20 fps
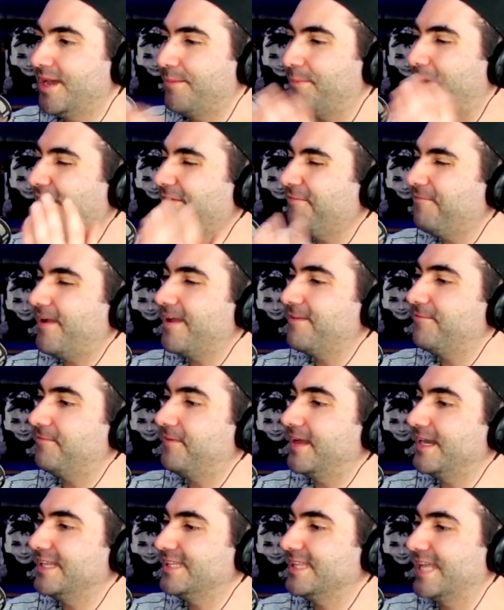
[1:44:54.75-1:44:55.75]
But I find
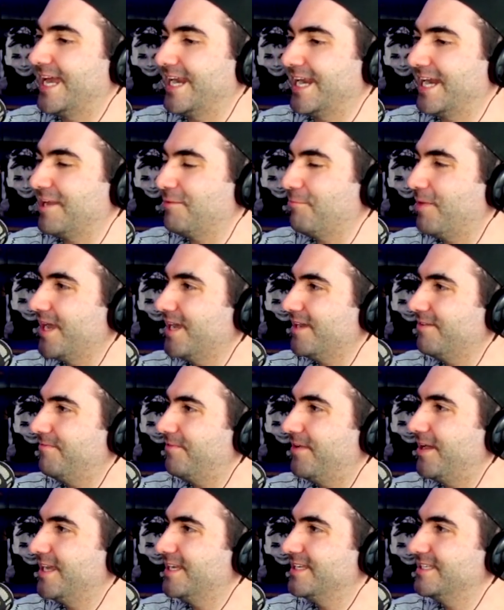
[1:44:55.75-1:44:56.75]
fun in that anyway. I
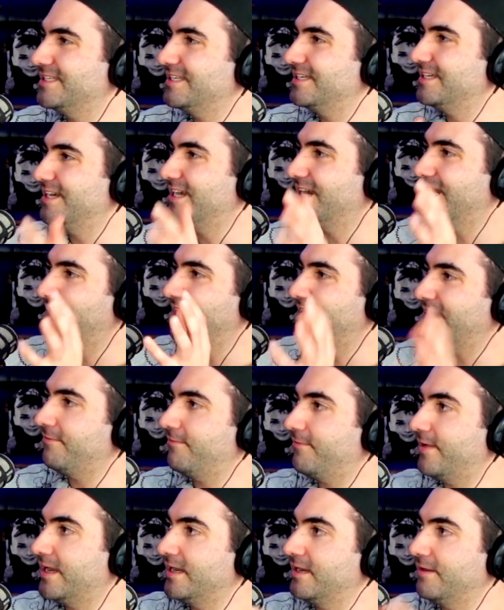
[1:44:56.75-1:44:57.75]
find
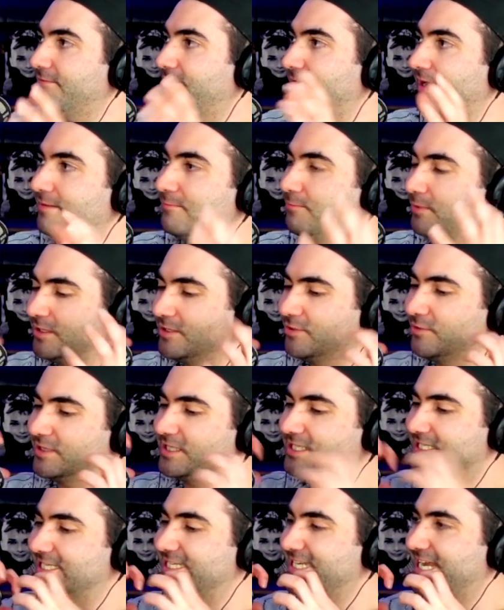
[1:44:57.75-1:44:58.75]
it fun doing
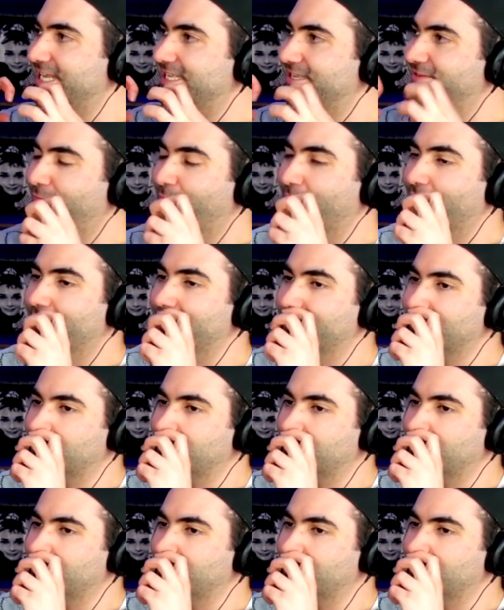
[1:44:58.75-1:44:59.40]
the detective work.